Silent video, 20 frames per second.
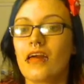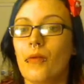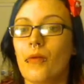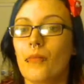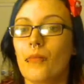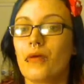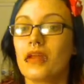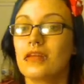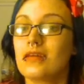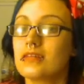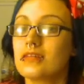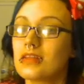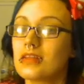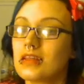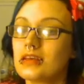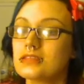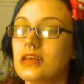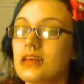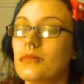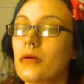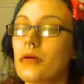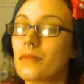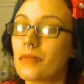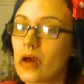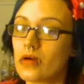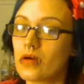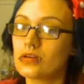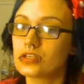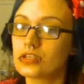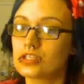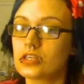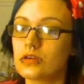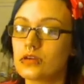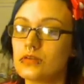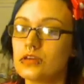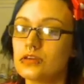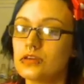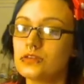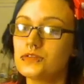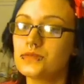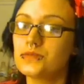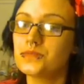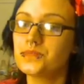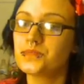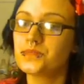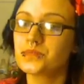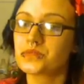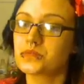But nonetheless, I'm about to show you